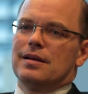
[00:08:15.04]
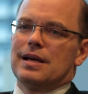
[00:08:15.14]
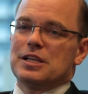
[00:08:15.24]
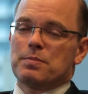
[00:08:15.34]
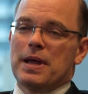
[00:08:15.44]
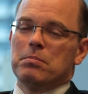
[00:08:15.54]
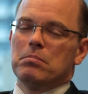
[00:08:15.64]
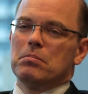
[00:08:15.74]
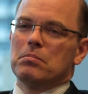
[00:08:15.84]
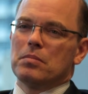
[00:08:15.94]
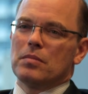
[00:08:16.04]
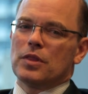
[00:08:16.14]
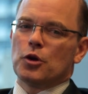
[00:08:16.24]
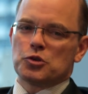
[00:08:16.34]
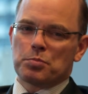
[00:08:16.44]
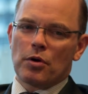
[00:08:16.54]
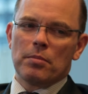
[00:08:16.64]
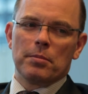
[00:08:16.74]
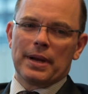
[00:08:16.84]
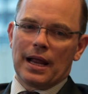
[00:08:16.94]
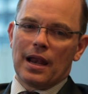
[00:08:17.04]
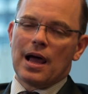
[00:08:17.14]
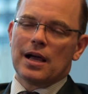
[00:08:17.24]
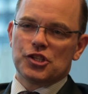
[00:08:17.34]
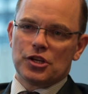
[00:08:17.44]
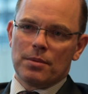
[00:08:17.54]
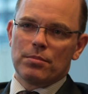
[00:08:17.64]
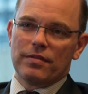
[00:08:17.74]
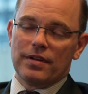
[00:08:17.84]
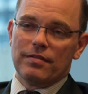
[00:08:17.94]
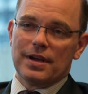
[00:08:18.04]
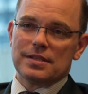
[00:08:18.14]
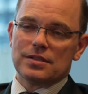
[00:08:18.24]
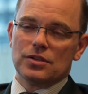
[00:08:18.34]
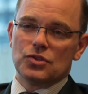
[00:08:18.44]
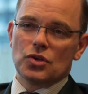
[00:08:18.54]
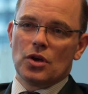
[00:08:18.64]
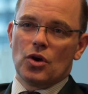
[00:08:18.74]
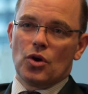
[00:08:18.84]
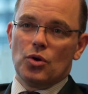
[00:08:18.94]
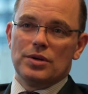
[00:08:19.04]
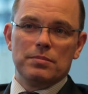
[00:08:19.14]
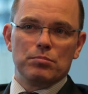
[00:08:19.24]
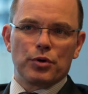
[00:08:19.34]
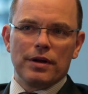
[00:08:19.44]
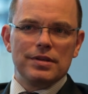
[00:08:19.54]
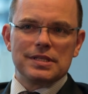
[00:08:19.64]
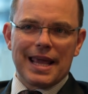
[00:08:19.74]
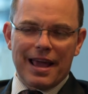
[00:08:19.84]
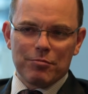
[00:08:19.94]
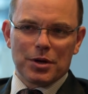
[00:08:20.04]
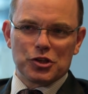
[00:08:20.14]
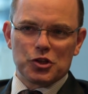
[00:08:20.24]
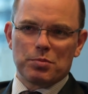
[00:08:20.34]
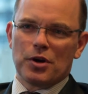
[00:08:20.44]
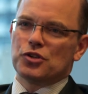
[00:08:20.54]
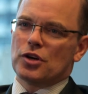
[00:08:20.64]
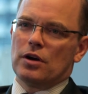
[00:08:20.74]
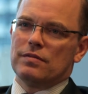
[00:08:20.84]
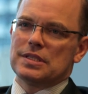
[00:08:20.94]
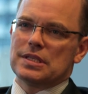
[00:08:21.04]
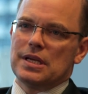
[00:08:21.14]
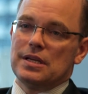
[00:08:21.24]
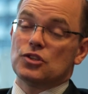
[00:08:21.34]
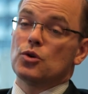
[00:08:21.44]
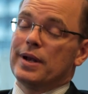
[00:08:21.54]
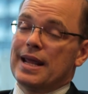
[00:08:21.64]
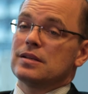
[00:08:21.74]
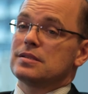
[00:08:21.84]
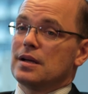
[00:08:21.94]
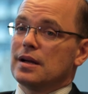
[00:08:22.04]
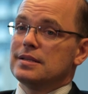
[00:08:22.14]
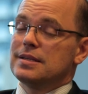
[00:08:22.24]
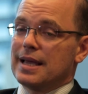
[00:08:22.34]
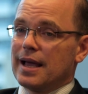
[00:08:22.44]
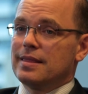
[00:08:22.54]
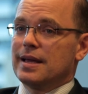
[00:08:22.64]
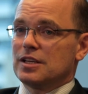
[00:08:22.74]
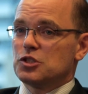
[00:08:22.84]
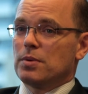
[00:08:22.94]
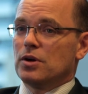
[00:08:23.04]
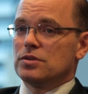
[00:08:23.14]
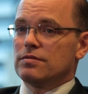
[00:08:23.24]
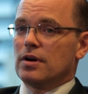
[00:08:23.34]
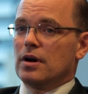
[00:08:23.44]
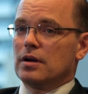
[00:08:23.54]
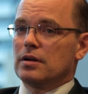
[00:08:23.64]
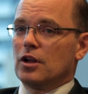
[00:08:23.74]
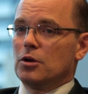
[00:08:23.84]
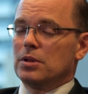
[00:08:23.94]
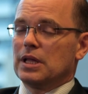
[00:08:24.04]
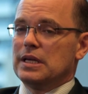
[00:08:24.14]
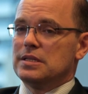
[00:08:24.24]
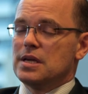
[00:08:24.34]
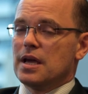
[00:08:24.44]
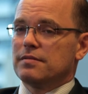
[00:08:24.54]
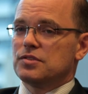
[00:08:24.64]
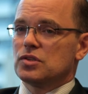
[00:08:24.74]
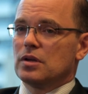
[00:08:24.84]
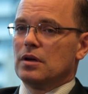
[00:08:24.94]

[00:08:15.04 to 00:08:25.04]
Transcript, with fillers: has meant there is probably a large number of investors who didn't previously have much exposure overseas who are now starting to gain that exposure via global ETFs.